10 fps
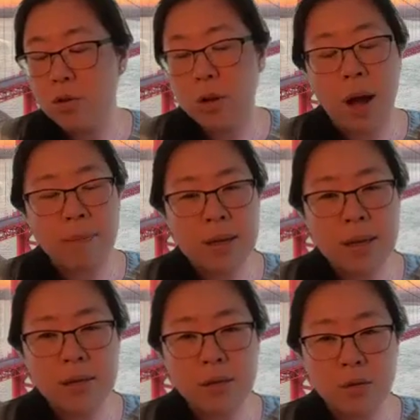
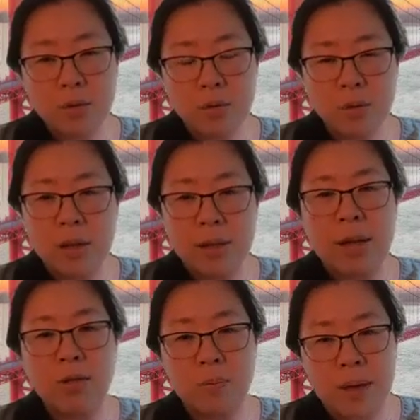companies,
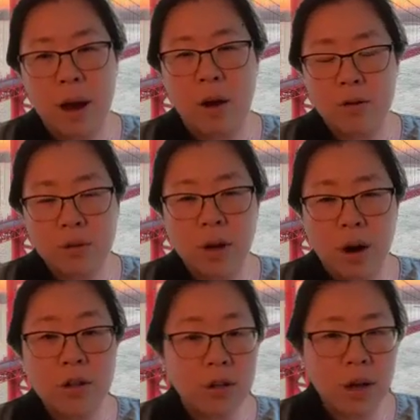tend to be also
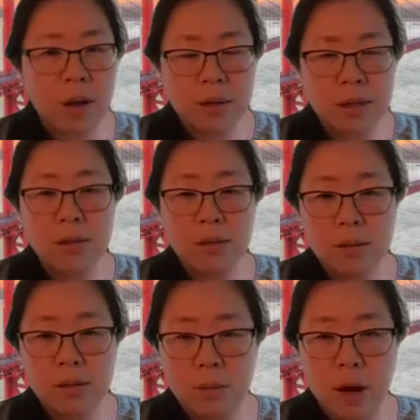larger companies
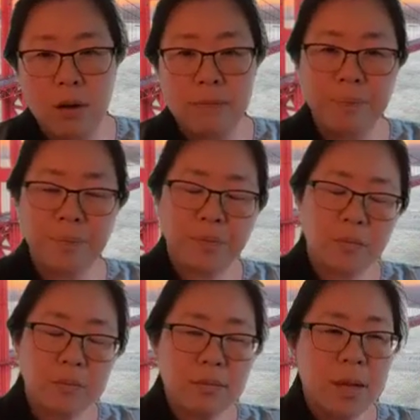as well.
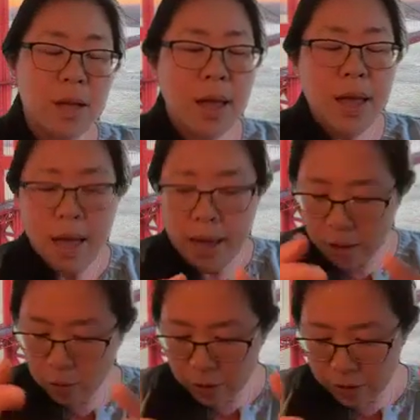
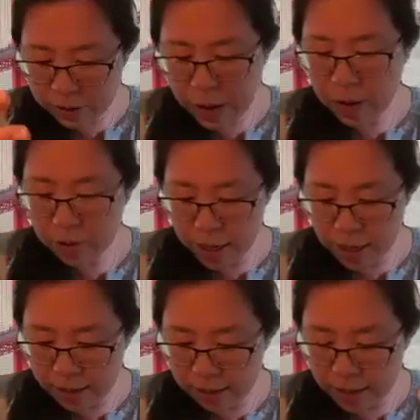And what we found
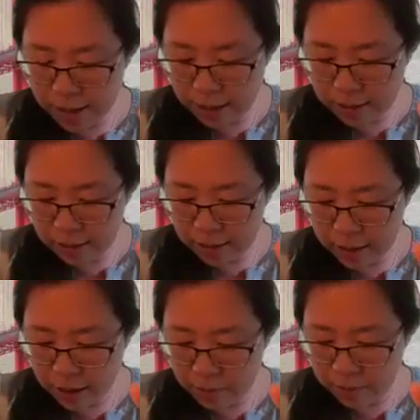is that
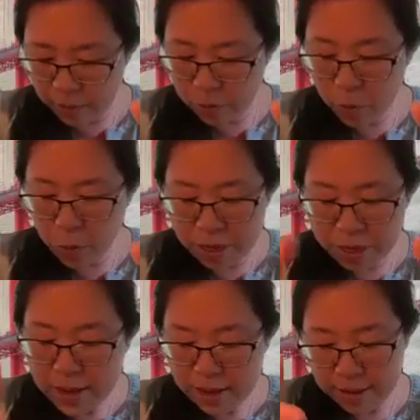for
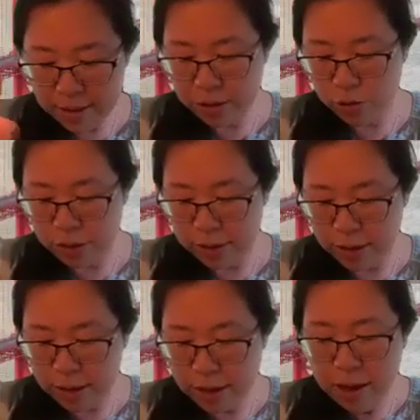within industries,
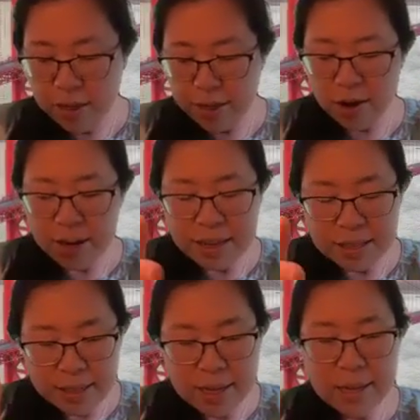there are
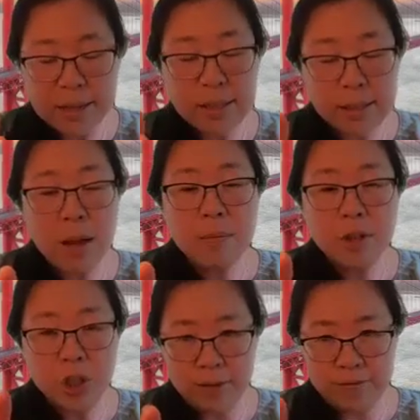indeed
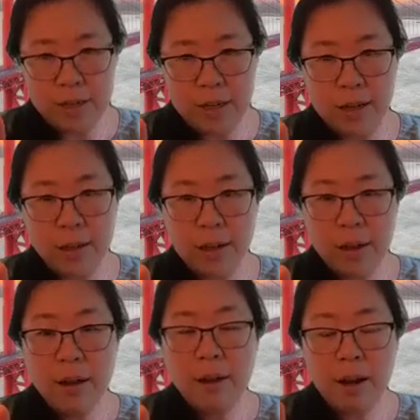some shifting
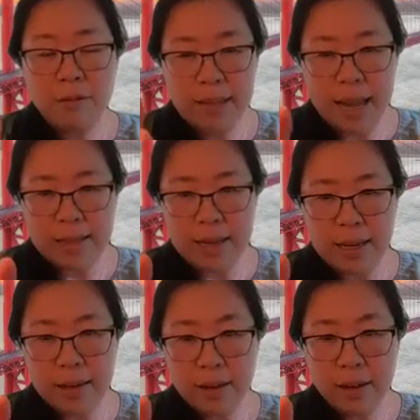of
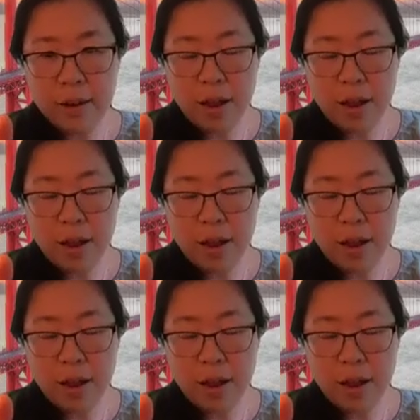lending